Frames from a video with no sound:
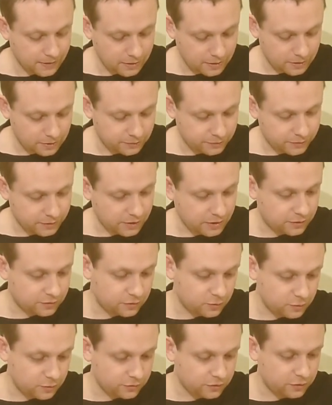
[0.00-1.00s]
And I'll
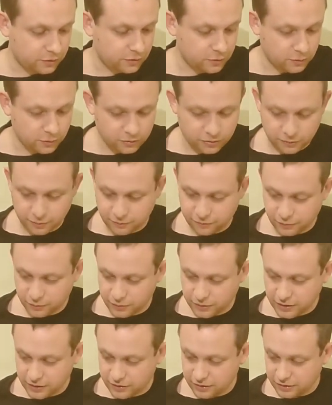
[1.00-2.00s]
exhaust the daughter
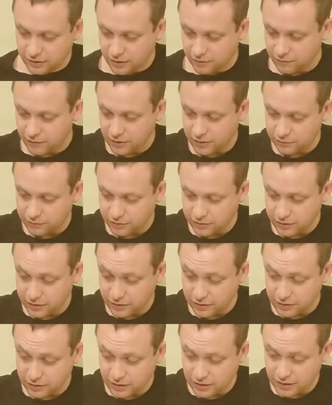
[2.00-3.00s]
before the end of that round to
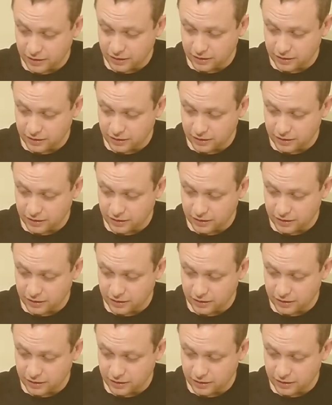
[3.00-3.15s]
heal